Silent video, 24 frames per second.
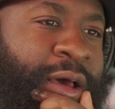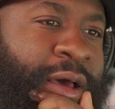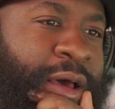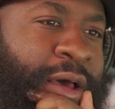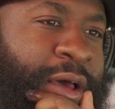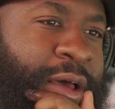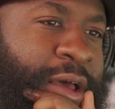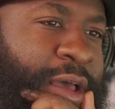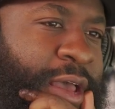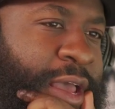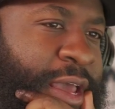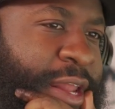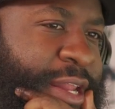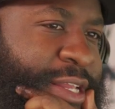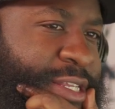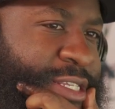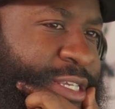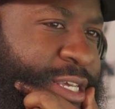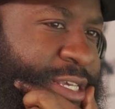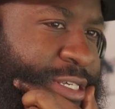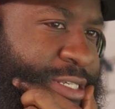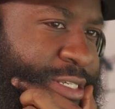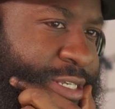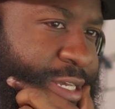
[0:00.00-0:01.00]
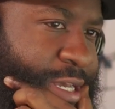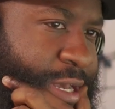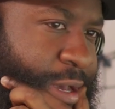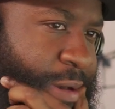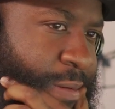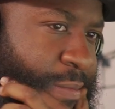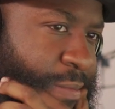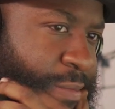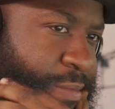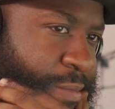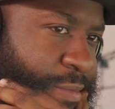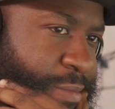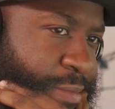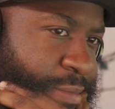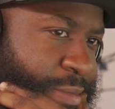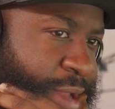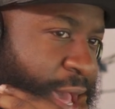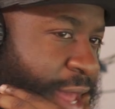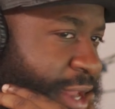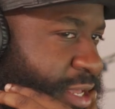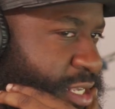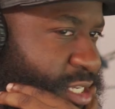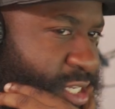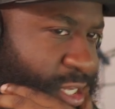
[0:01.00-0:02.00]
And it tends to come not
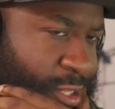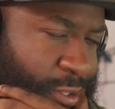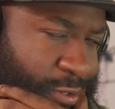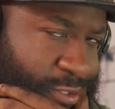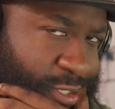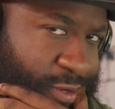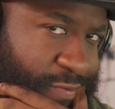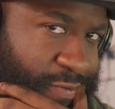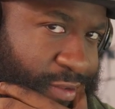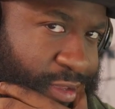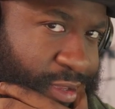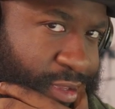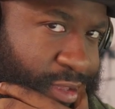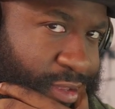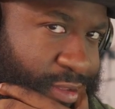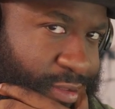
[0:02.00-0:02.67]
exclusively.